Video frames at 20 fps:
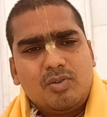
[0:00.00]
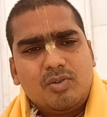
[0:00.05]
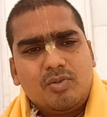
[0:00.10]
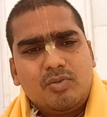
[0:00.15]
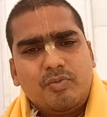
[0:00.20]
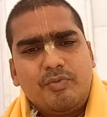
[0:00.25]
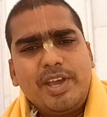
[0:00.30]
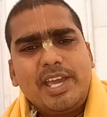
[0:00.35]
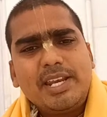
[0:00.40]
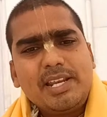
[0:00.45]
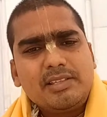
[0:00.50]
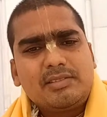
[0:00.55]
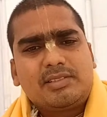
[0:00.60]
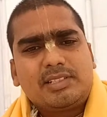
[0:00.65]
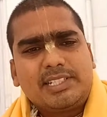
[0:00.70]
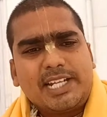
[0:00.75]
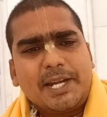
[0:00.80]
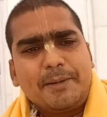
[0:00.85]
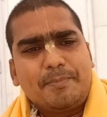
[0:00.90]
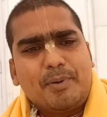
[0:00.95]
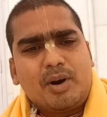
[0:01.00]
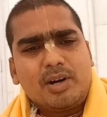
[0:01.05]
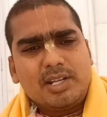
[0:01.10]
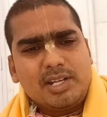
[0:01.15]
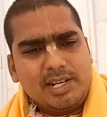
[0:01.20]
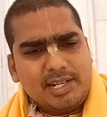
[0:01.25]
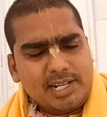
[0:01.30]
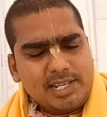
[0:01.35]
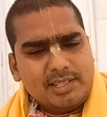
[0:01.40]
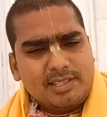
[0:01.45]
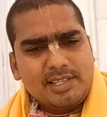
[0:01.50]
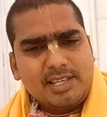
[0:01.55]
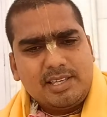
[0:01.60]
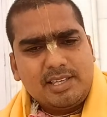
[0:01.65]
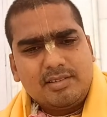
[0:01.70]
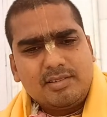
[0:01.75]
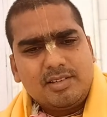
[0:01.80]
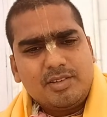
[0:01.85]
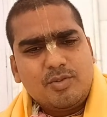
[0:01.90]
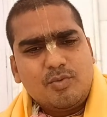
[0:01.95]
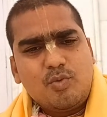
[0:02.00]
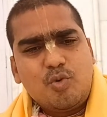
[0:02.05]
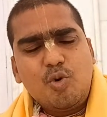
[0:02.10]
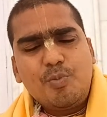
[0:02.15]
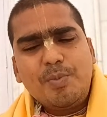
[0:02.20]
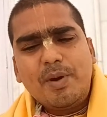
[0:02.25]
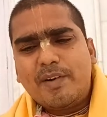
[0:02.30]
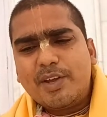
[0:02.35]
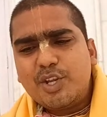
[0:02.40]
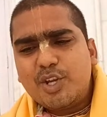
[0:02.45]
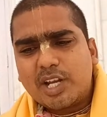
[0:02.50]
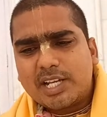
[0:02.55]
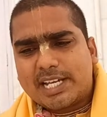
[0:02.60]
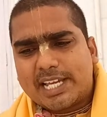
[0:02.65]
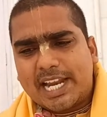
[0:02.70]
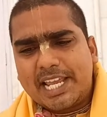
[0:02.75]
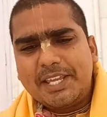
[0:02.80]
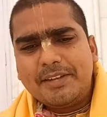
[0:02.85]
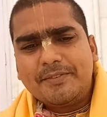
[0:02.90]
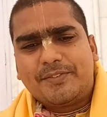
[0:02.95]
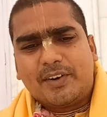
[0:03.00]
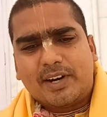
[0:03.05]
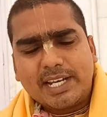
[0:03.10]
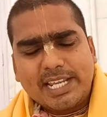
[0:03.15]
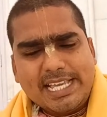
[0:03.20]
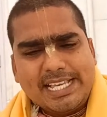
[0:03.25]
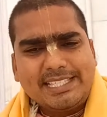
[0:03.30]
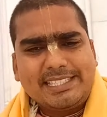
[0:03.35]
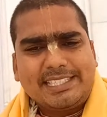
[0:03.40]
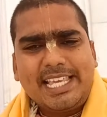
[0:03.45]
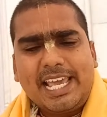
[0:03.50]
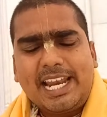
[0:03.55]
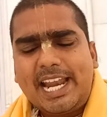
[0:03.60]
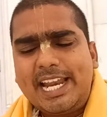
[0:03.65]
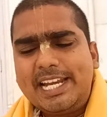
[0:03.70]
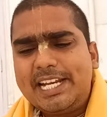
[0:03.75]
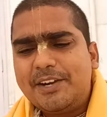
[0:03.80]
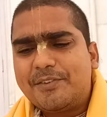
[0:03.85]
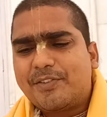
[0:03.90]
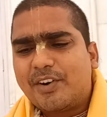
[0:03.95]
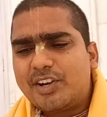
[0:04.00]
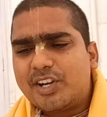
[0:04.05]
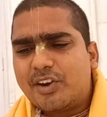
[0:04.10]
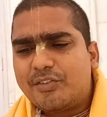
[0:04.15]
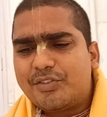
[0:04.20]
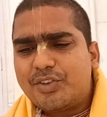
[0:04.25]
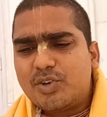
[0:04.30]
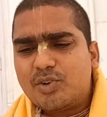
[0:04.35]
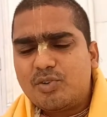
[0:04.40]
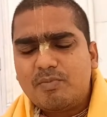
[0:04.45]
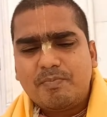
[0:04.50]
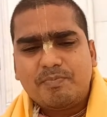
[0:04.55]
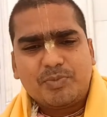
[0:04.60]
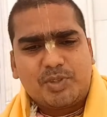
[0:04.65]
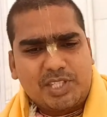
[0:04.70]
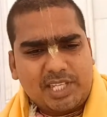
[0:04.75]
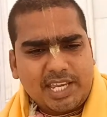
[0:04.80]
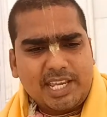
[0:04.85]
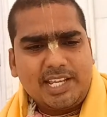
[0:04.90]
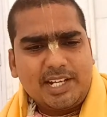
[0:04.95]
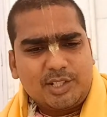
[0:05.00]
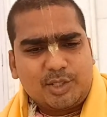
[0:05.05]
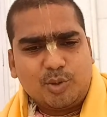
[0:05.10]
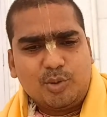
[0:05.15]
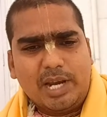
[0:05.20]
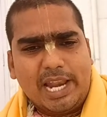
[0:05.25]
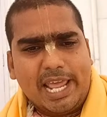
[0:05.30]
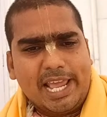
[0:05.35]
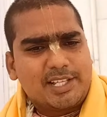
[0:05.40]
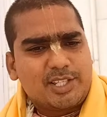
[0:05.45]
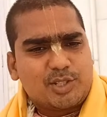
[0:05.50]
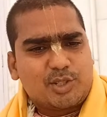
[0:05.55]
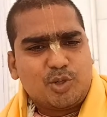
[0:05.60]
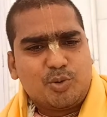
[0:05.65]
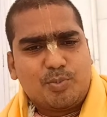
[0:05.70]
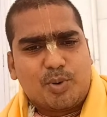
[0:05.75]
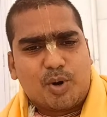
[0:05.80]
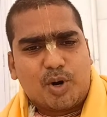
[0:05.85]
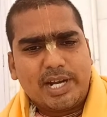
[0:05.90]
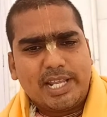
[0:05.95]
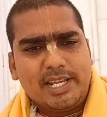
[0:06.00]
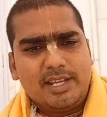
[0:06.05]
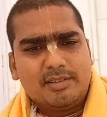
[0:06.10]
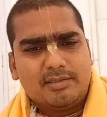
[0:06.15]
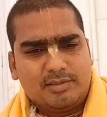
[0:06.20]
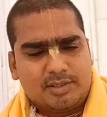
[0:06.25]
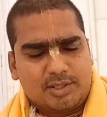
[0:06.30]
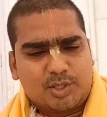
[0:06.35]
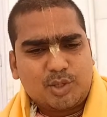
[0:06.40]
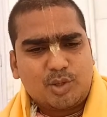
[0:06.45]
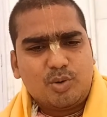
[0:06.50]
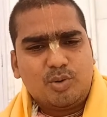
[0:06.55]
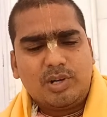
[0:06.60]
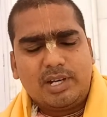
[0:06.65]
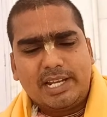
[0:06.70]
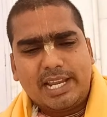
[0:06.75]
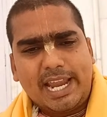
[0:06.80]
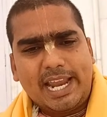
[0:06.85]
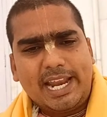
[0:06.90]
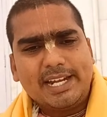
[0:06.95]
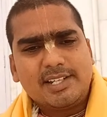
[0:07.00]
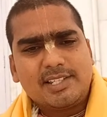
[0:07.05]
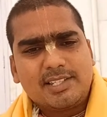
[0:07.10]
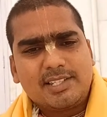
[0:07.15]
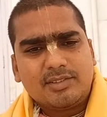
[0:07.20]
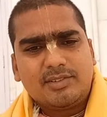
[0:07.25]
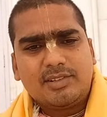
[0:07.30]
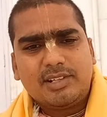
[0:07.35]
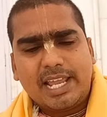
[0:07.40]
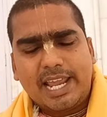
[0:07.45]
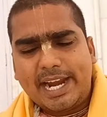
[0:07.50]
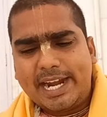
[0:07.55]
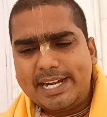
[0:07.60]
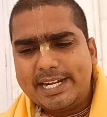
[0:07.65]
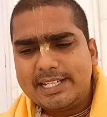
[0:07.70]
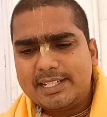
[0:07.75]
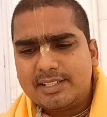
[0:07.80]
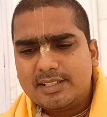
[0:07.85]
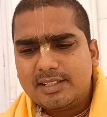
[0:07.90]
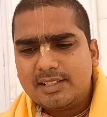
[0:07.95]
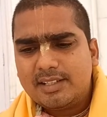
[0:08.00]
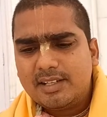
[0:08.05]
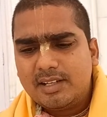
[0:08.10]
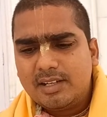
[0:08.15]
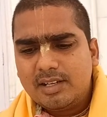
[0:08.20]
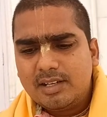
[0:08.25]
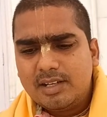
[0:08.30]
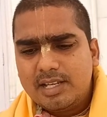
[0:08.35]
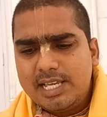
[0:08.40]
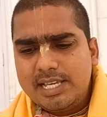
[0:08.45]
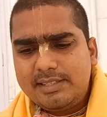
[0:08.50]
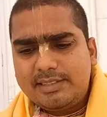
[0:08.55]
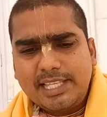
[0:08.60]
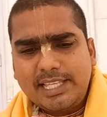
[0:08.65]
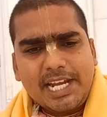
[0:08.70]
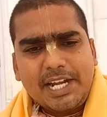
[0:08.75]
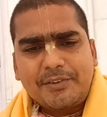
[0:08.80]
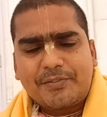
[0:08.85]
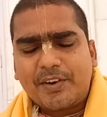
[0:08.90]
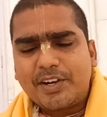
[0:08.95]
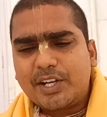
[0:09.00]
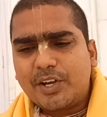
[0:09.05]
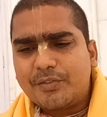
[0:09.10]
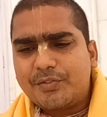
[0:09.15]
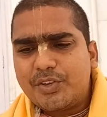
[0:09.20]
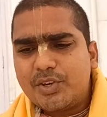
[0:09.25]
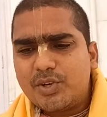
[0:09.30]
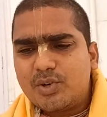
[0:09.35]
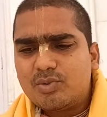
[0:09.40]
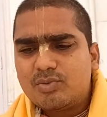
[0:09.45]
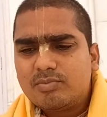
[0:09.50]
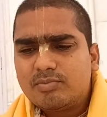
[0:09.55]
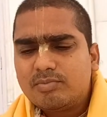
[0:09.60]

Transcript: where is dead body? It is whomever you are crying for, he is there right in front of you. See, 2 legs, 2 body, 2 hands, head. He is there in front of you.